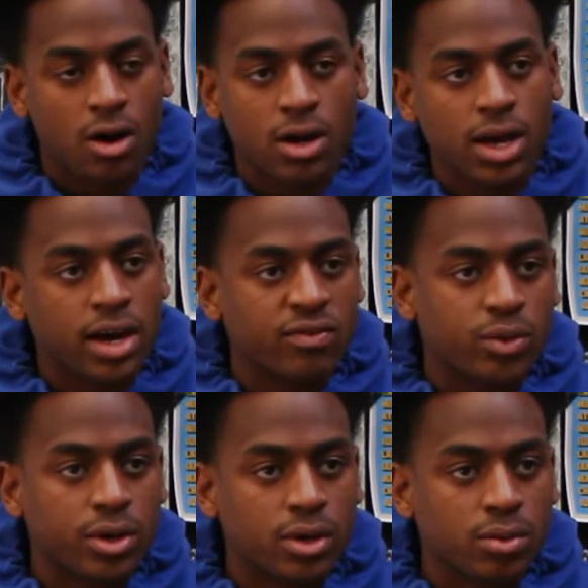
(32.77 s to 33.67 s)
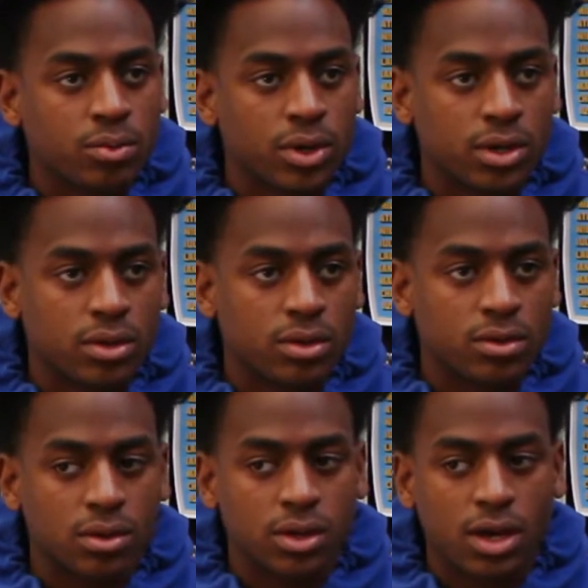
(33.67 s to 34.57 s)
archive work with
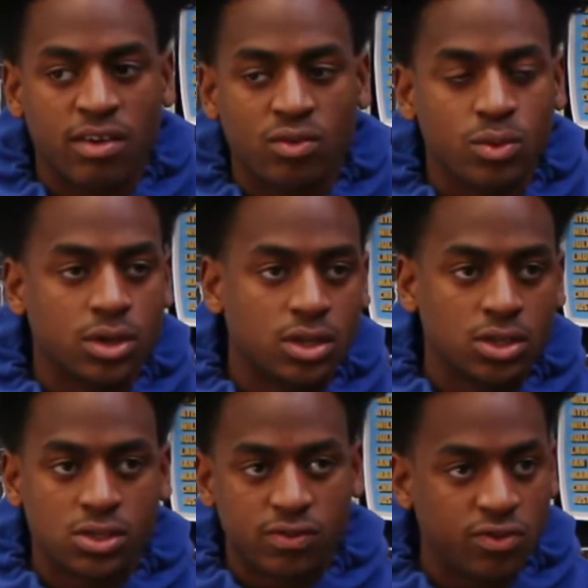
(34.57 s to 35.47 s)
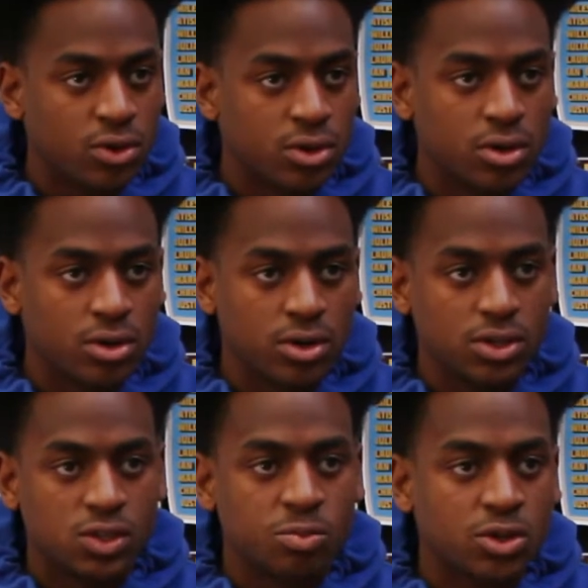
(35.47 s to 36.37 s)
everyone in this floor or in
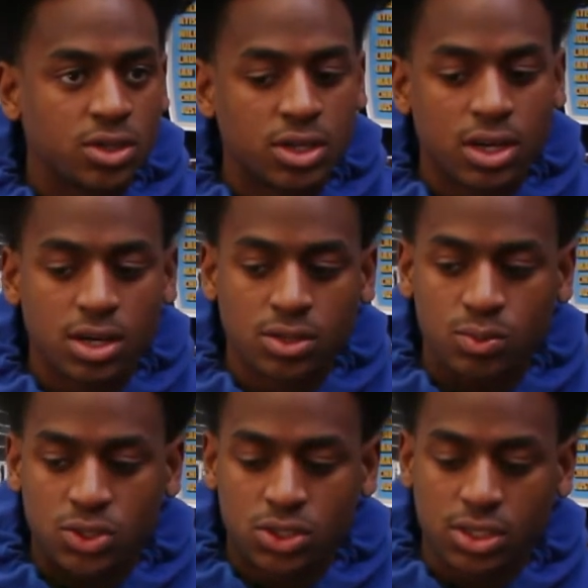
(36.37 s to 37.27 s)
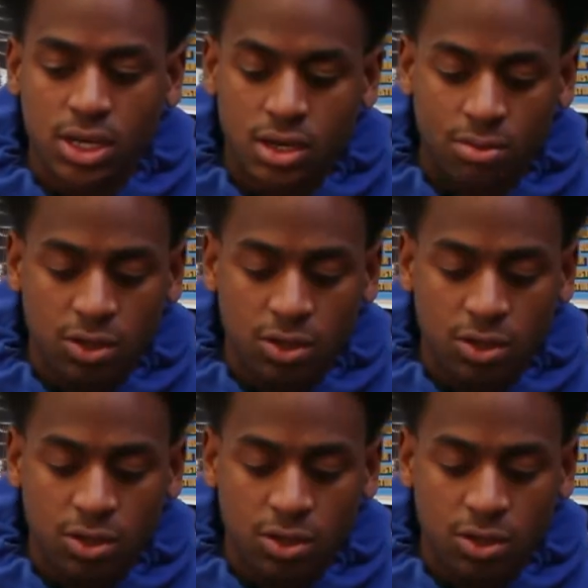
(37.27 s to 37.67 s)
this building, and I was just taking